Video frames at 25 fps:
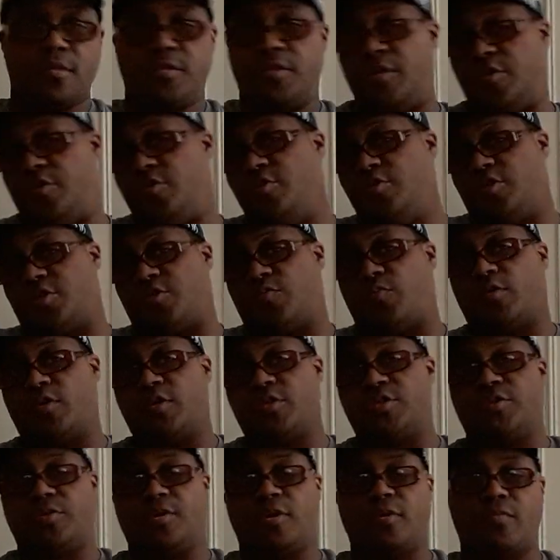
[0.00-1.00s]
then you just
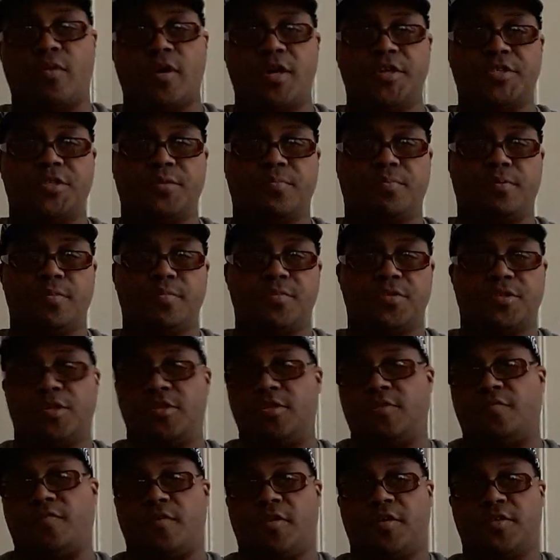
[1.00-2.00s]
want to join white supremacy
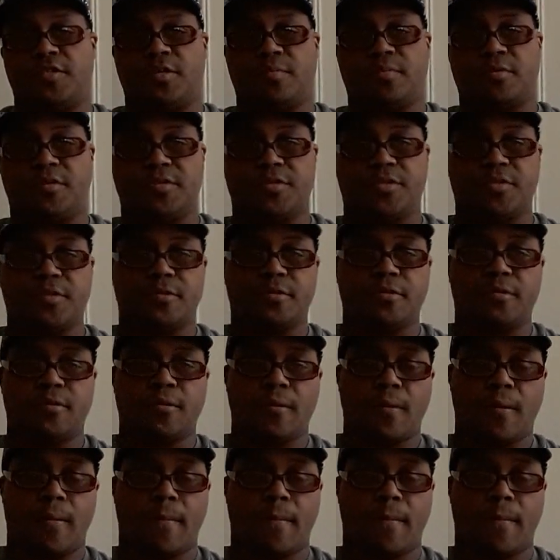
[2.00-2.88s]
as far as I'm concerned.